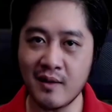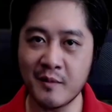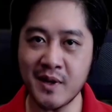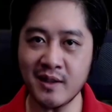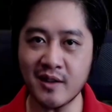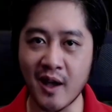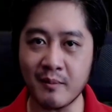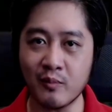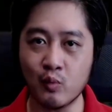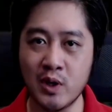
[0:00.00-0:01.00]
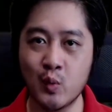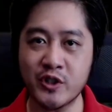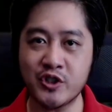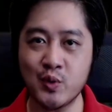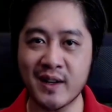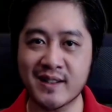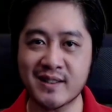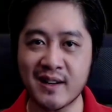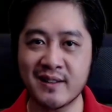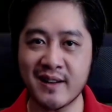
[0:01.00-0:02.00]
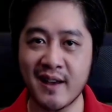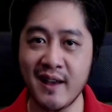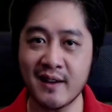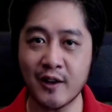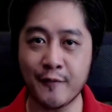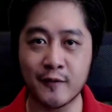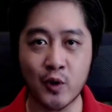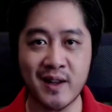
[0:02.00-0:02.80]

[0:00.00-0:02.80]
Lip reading: the meantime, we wish you an exciting day ahead of learning